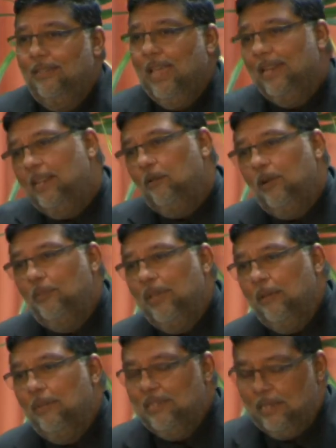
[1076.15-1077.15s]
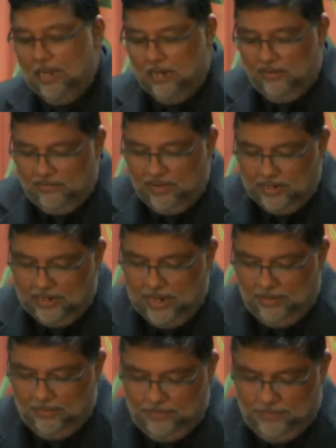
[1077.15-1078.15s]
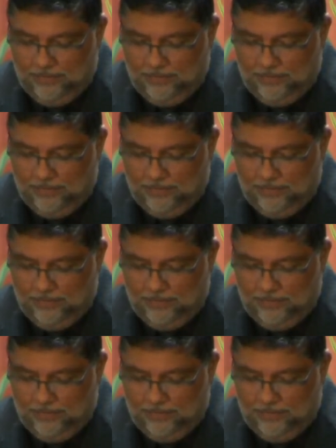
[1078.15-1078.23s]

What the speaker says: that they will be able to convert them.